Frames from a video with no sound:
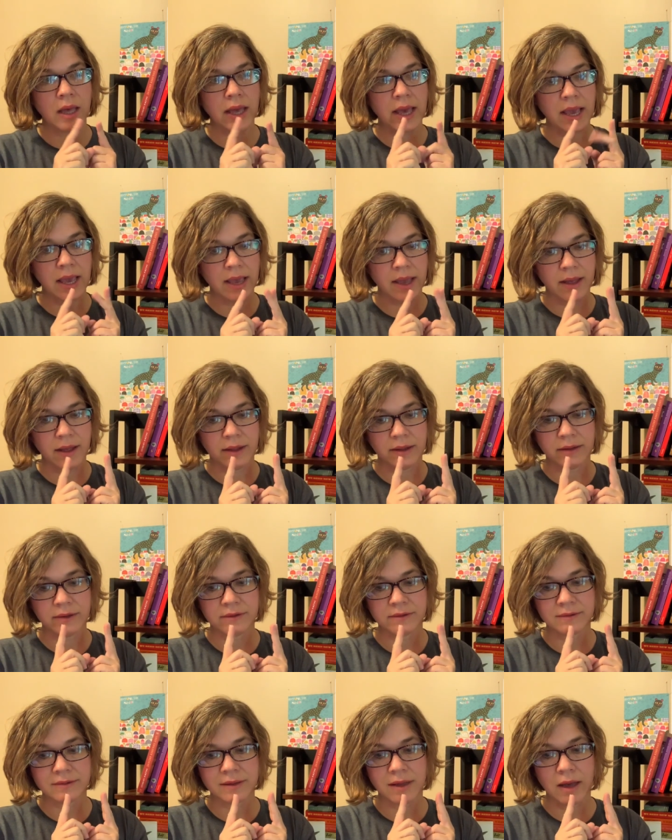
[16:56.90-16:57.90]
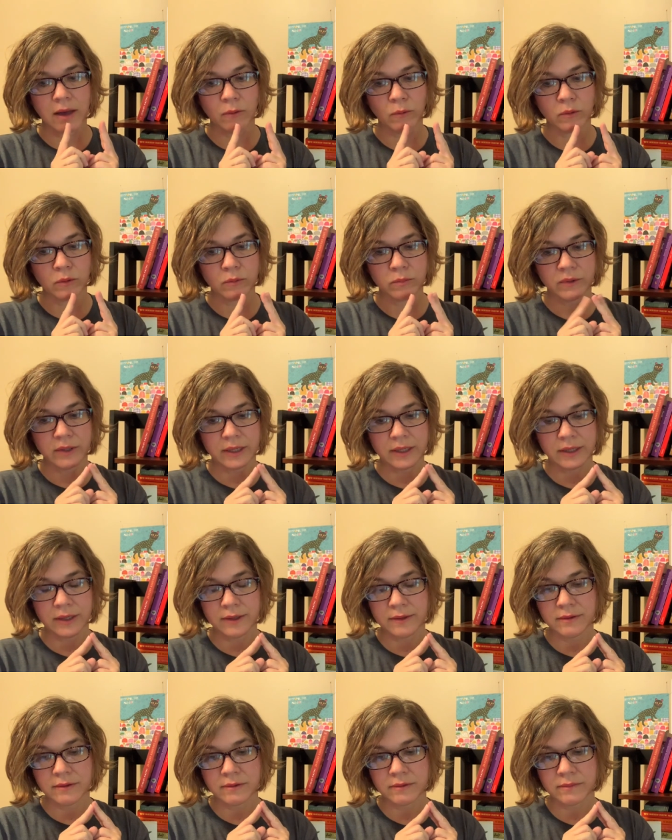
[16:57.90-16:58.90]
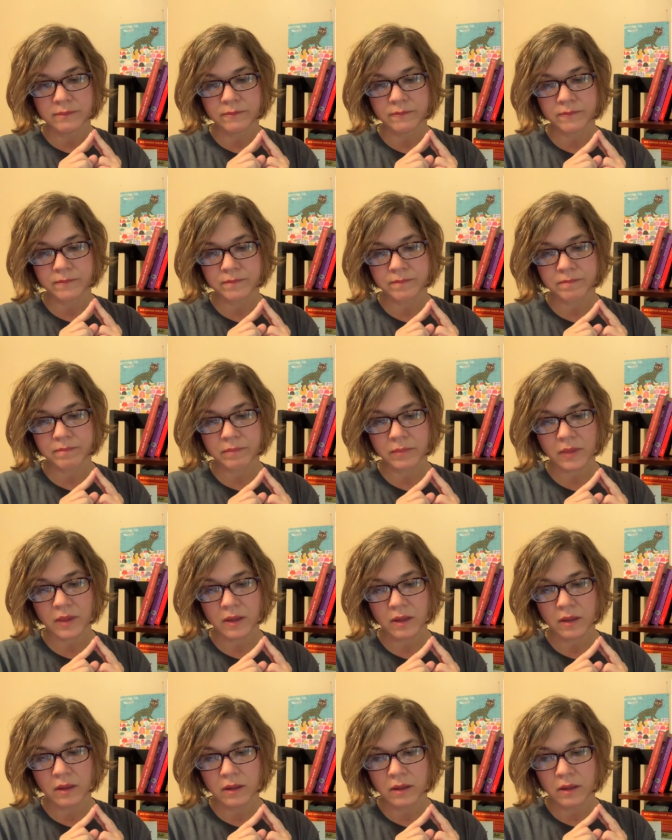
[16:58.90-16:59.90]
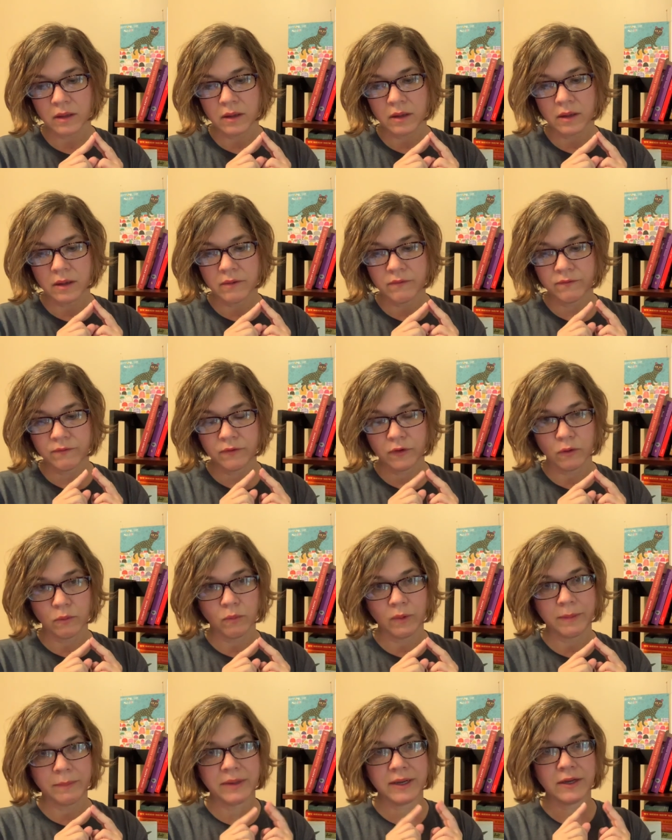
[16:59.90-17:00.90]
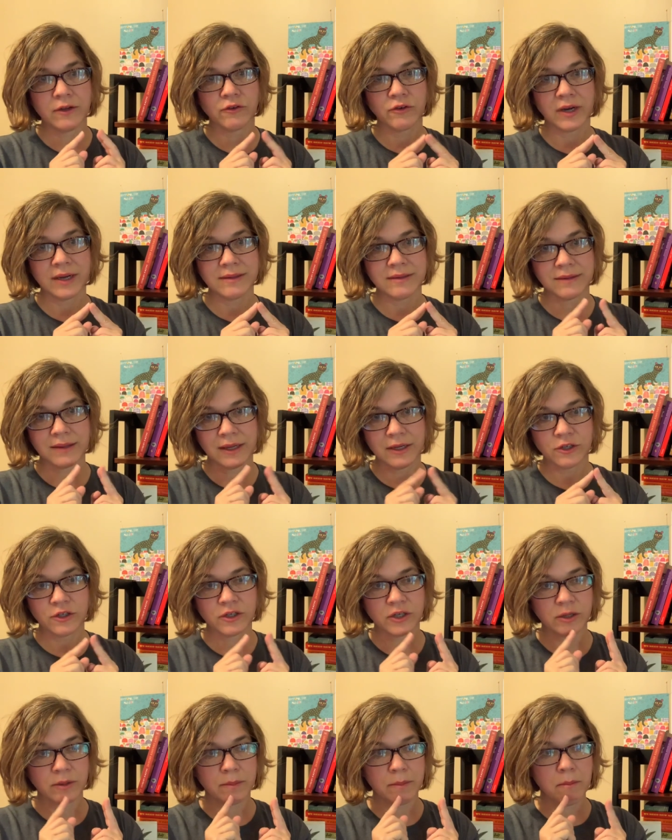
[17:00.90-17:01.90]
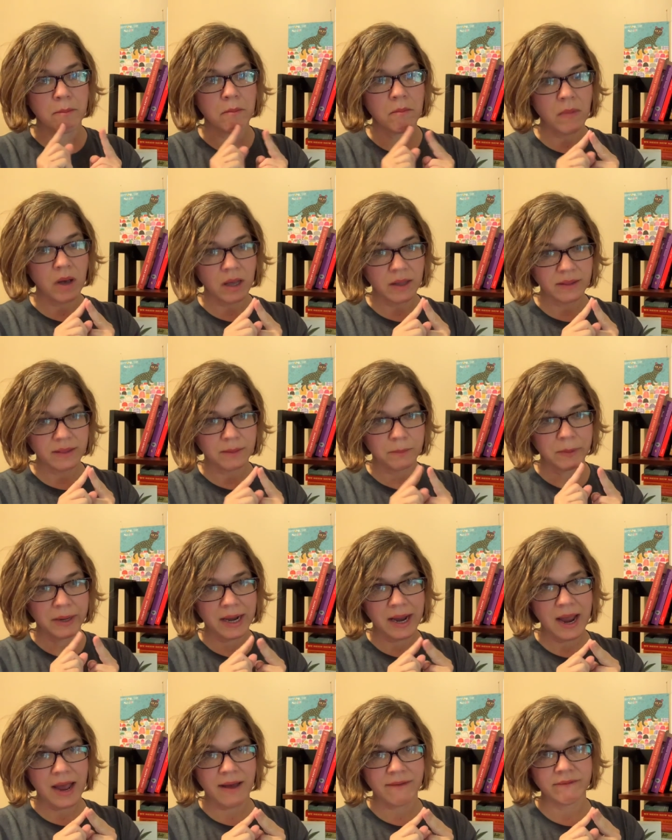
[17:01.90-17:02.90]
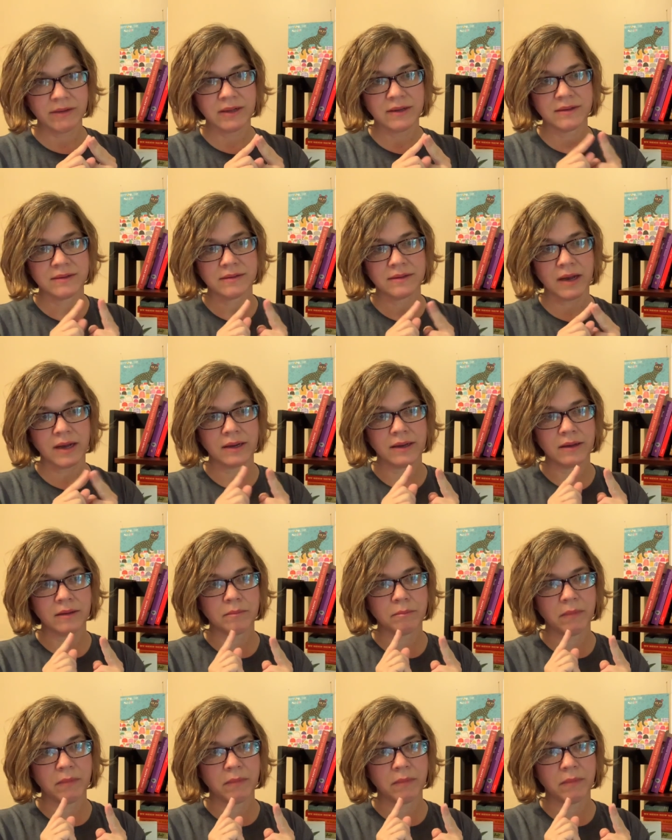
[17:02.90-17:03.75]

And I will read so for Women in Translation month, but I haven't decided